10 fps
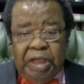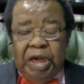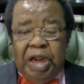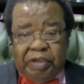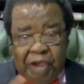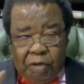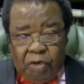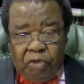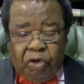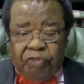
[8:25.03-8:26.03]
He
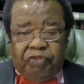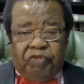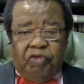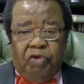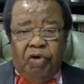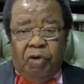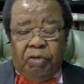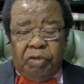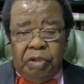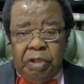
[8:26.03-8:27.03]
later on got to
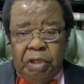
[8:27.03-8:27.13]
know.